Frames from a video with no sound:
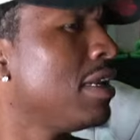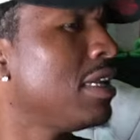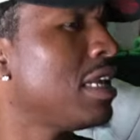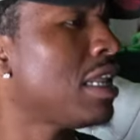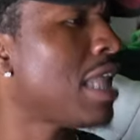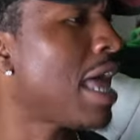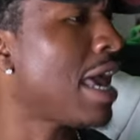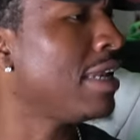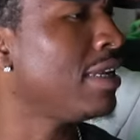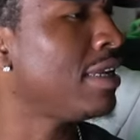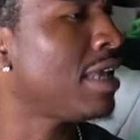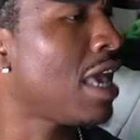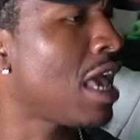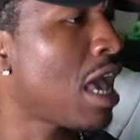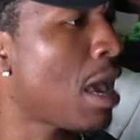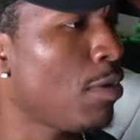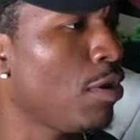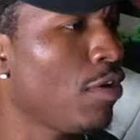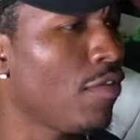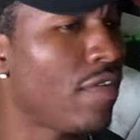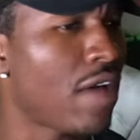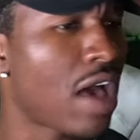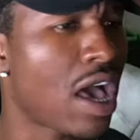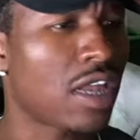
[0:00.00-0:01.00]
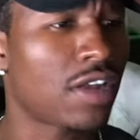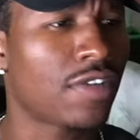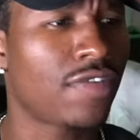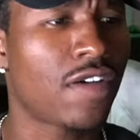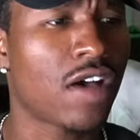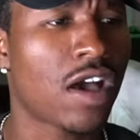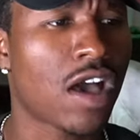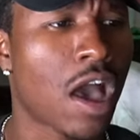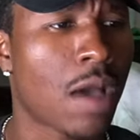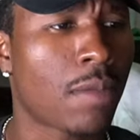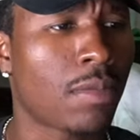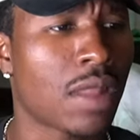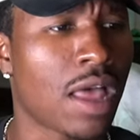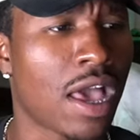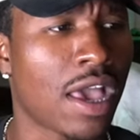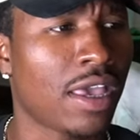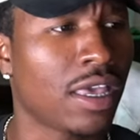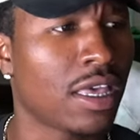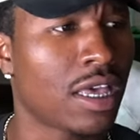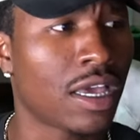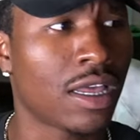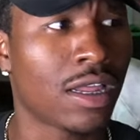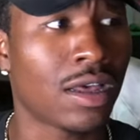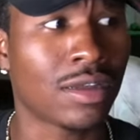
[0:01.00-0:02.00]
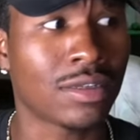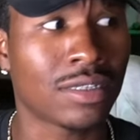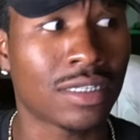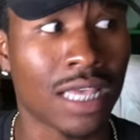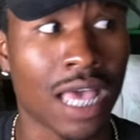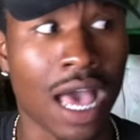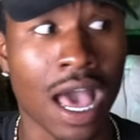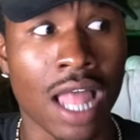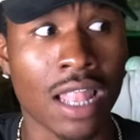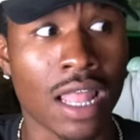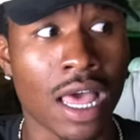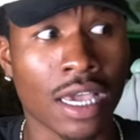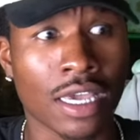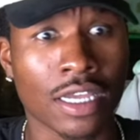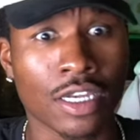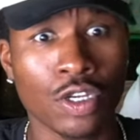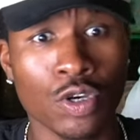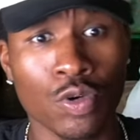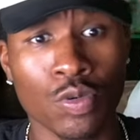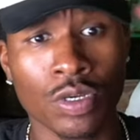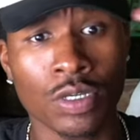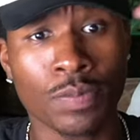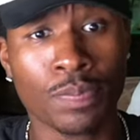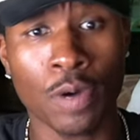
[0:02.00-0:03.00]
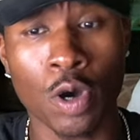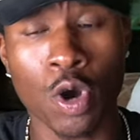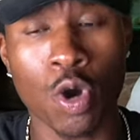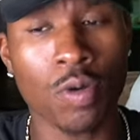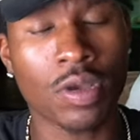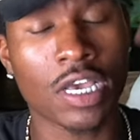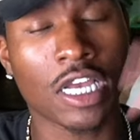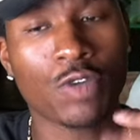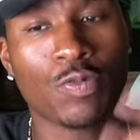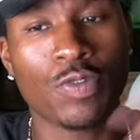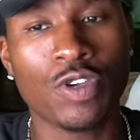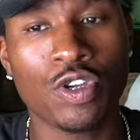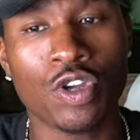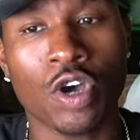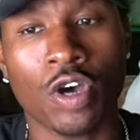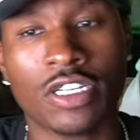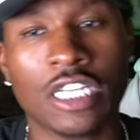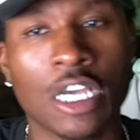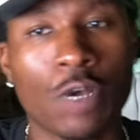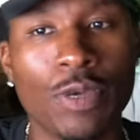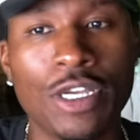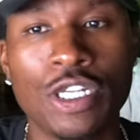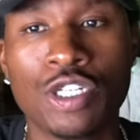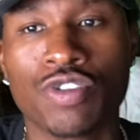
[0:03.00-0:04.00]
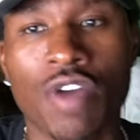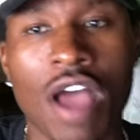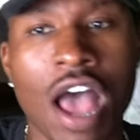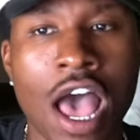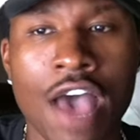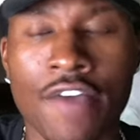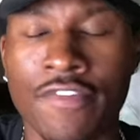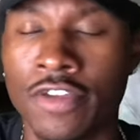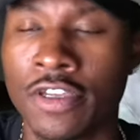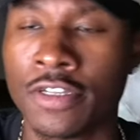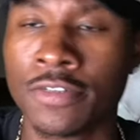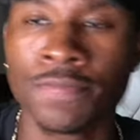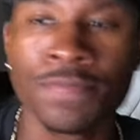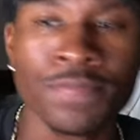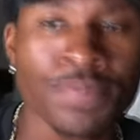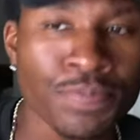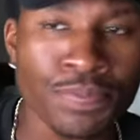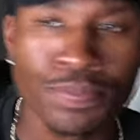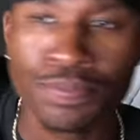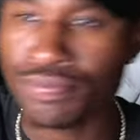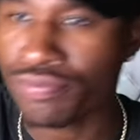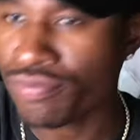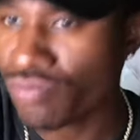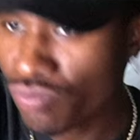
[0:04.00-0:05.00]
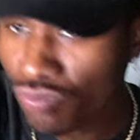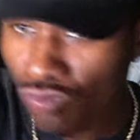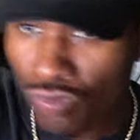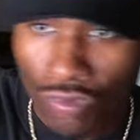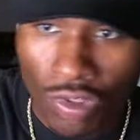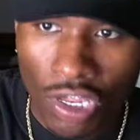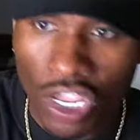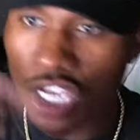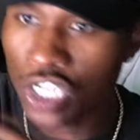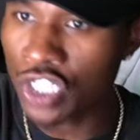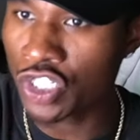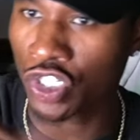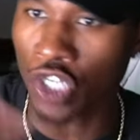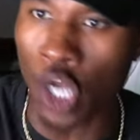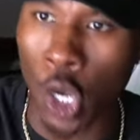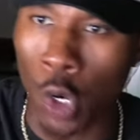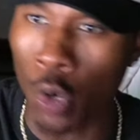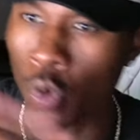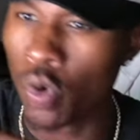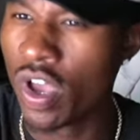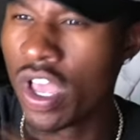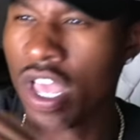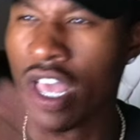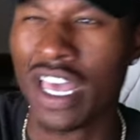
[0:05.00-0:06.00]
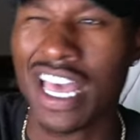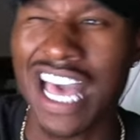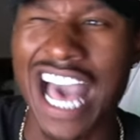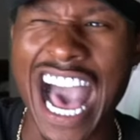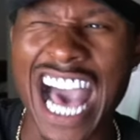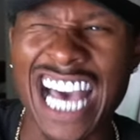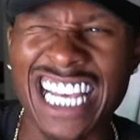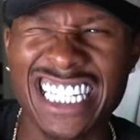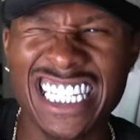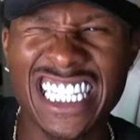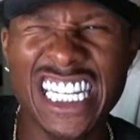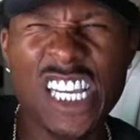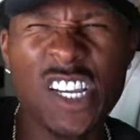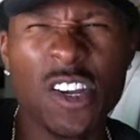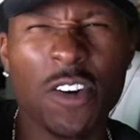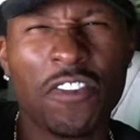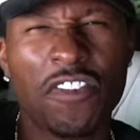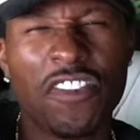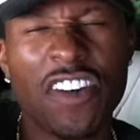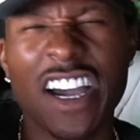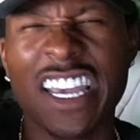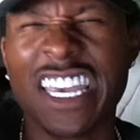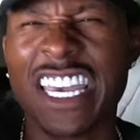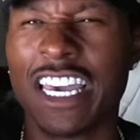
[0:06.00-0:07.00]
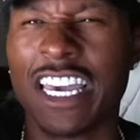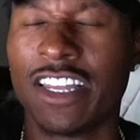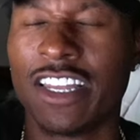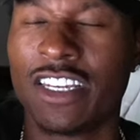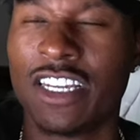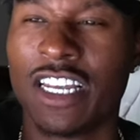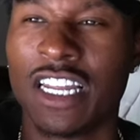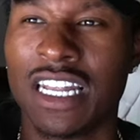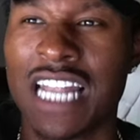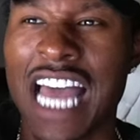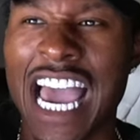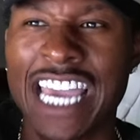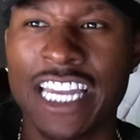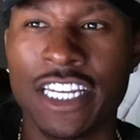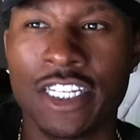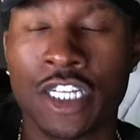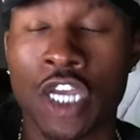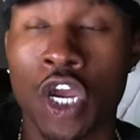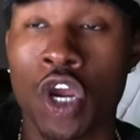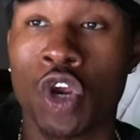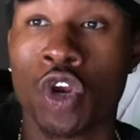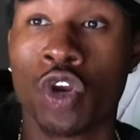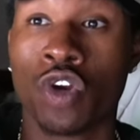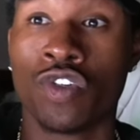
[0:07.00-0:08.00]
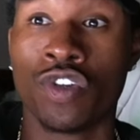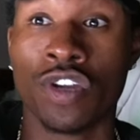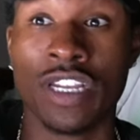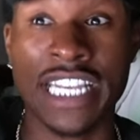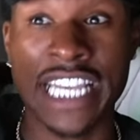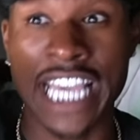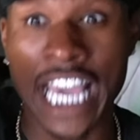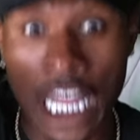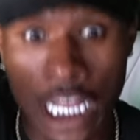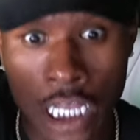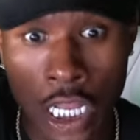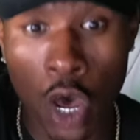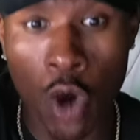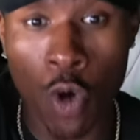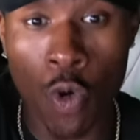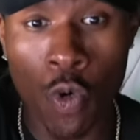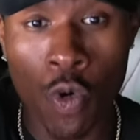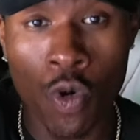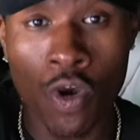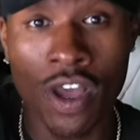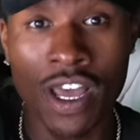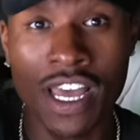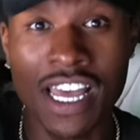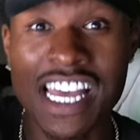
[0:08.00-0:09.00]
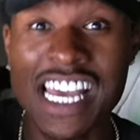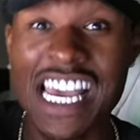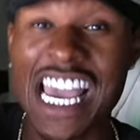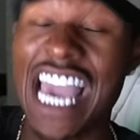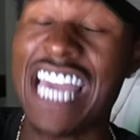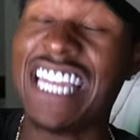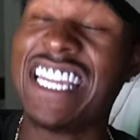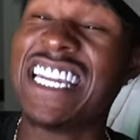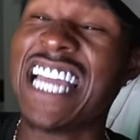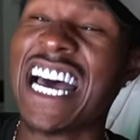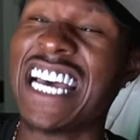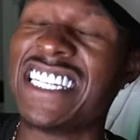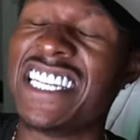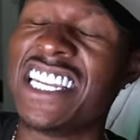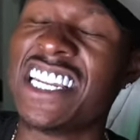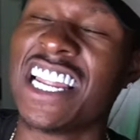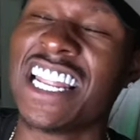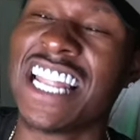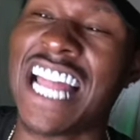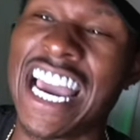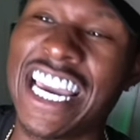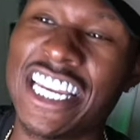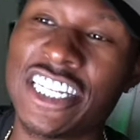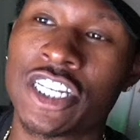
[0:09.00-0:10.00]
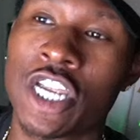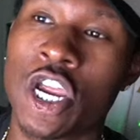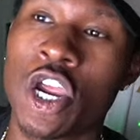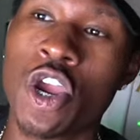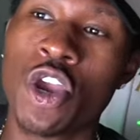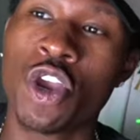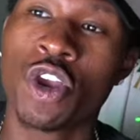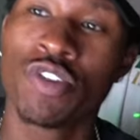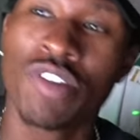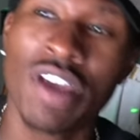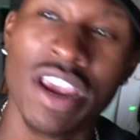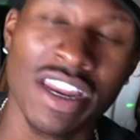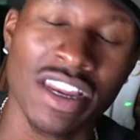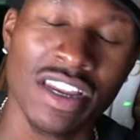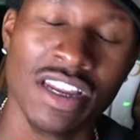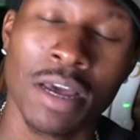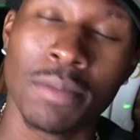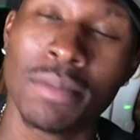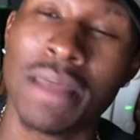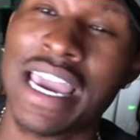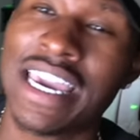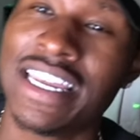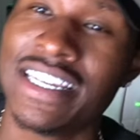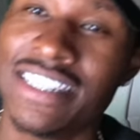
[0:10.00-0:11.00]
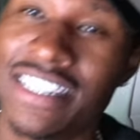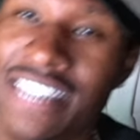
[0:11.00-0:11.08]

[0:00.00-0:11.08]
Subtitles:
they're like, damn, you fine as fuck? I'm like, you know what I'm saying? All I could do was boom, because, you know what I'm saying, we driving. So I see the light turn yellow, and then I see the light turn green, and I'm like,